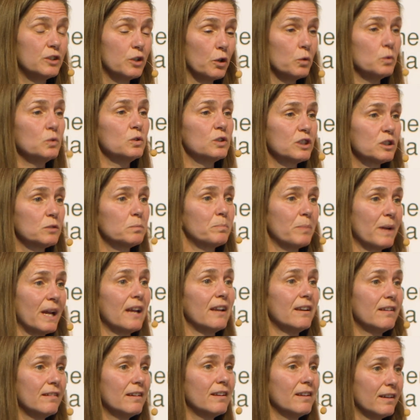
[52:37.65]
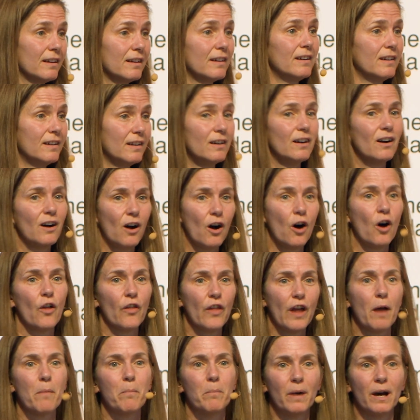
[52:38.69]
Don't spend all
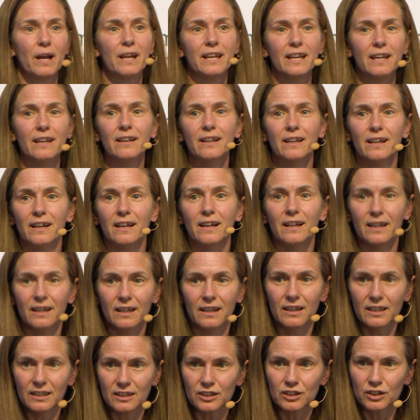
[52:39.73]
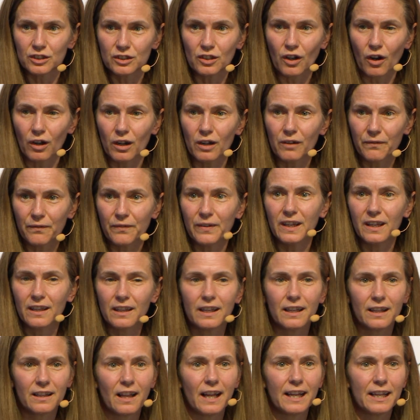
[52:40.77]
that money. Start
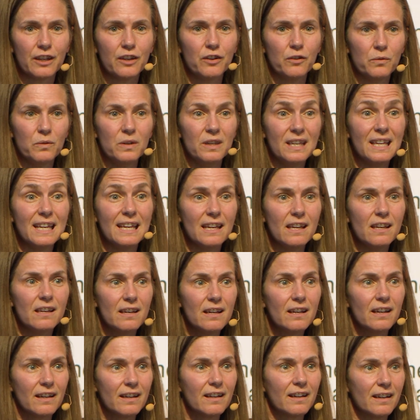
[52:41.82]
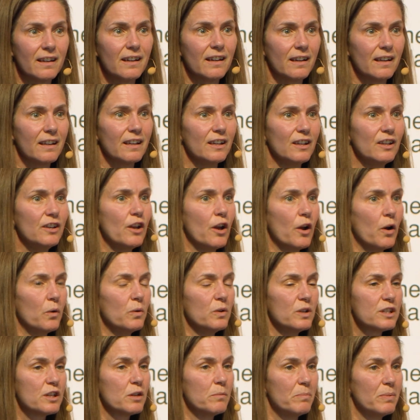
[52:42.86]
feeling like you need, you know,
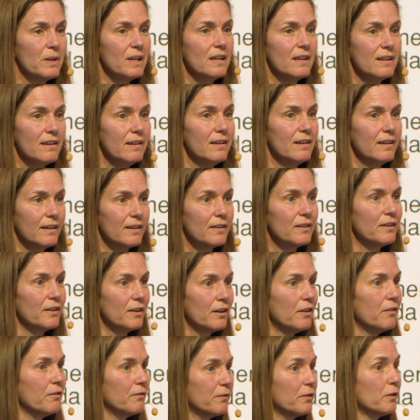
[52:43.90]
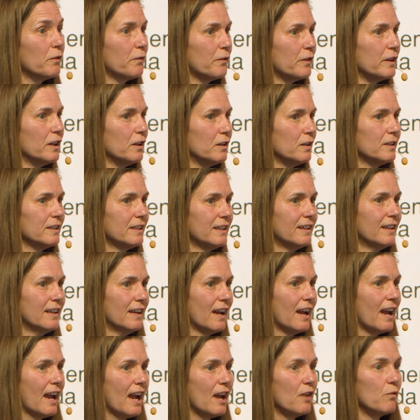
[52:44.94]
to be fulfilled
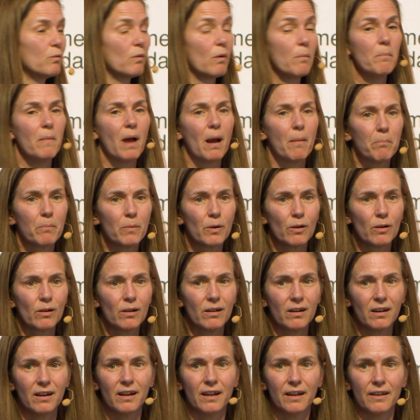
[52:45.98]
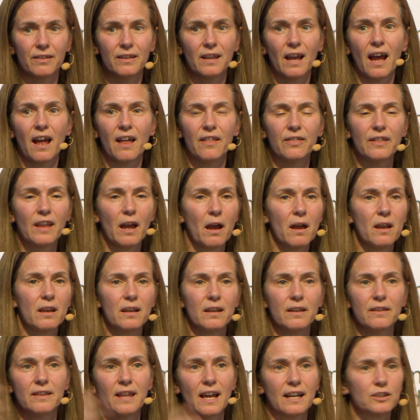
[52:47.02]
and remember that, that,
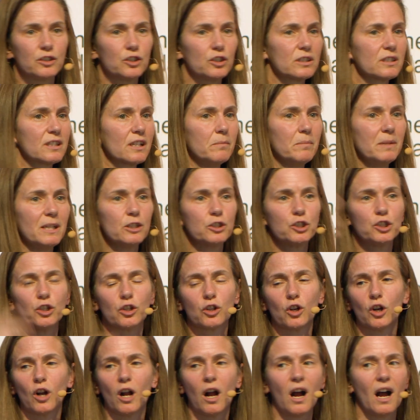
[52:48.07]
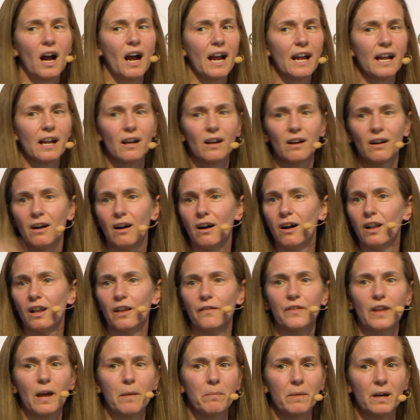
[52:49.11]
that's just going to be a sugar high, all
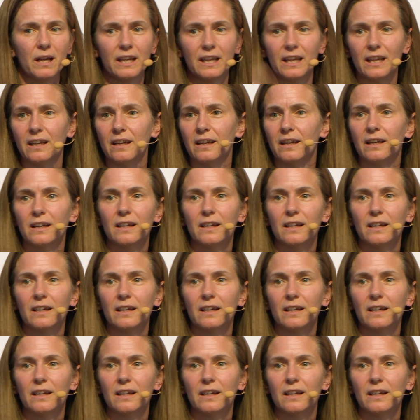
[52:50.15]
of that money.